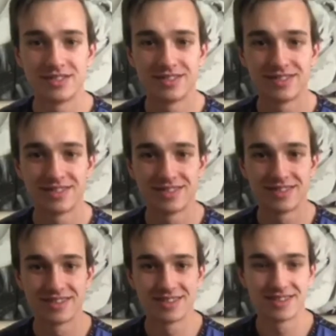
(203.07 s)

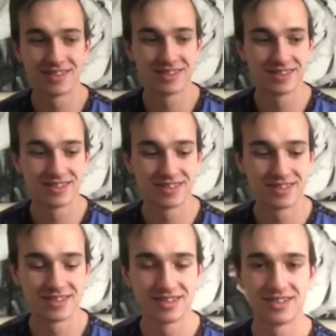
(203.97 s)

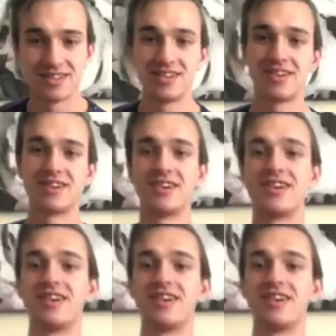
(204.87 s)
[no speech]